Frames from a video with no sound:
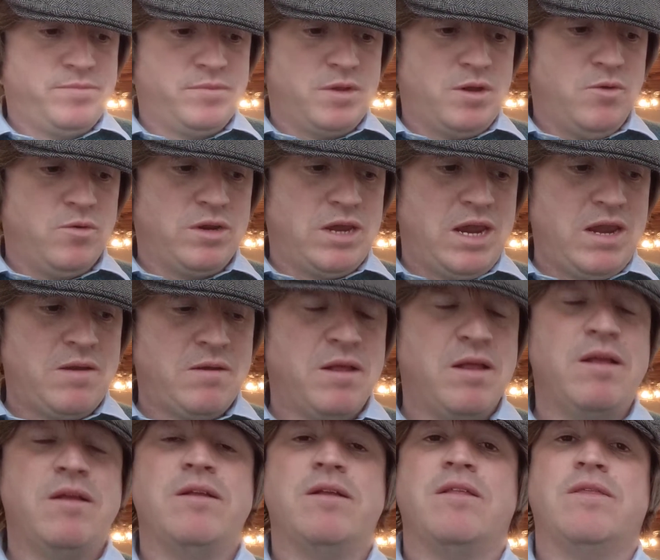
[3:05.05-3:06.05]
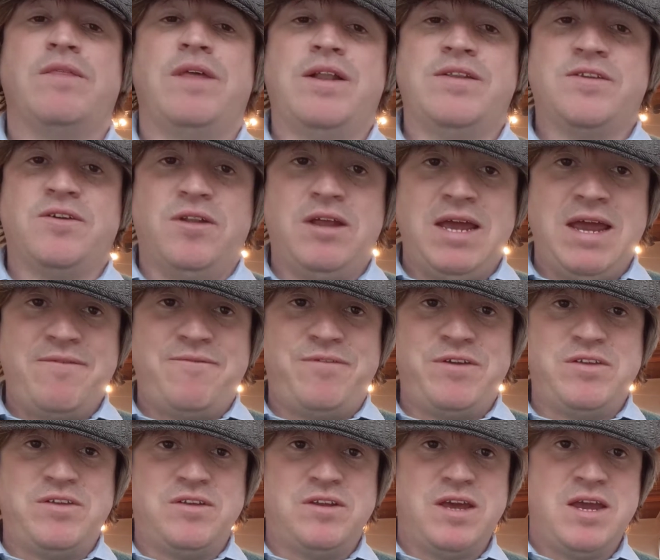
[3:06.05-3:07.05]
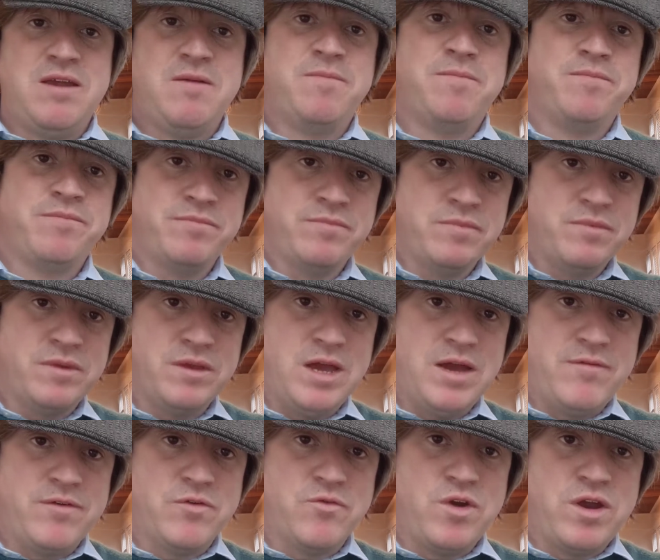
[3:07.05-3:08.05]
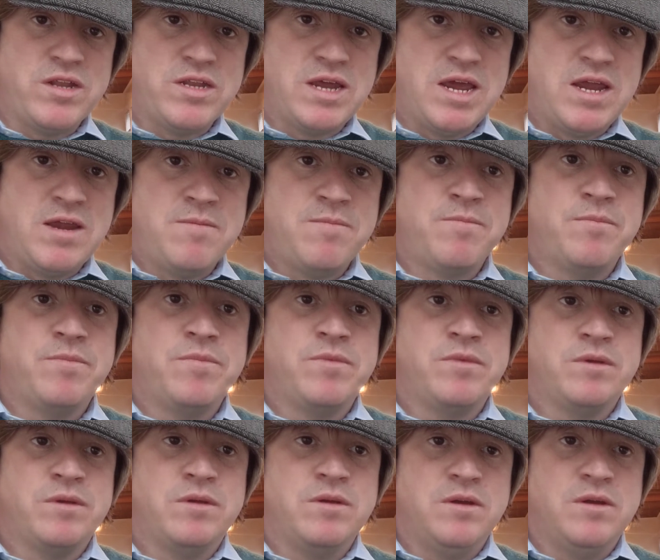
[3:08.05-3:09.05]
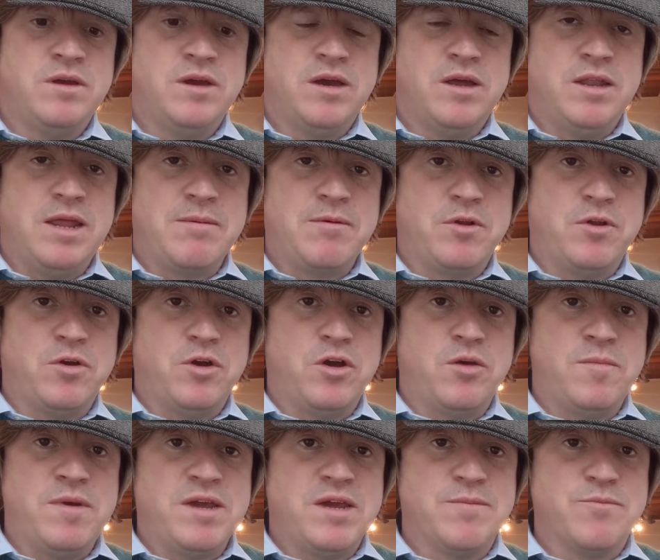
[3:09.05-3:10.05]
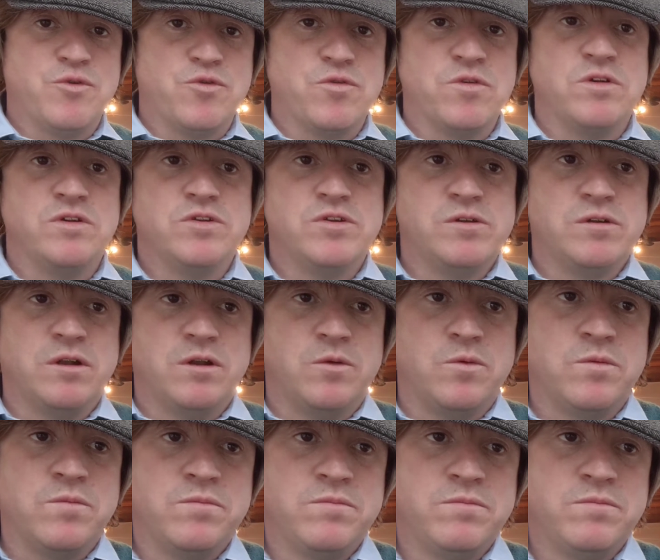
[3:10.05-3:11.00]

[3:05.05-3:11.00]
Okay, that's all I have for you today. Have a great day, and I'm going to go make a brew. Toodaloo.